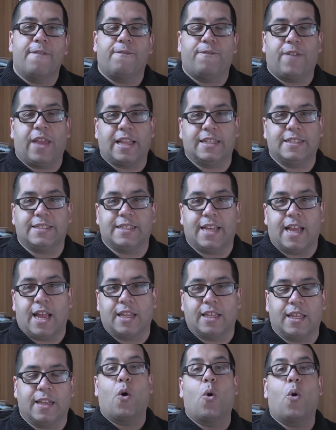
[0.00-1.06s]
Fantasy
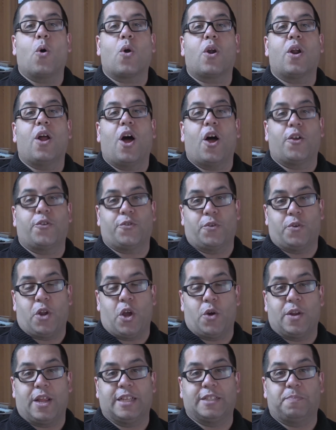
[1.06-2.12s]
Island, or also
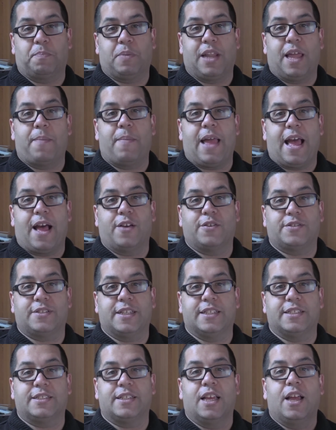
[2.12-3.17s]
known as Blumhouse's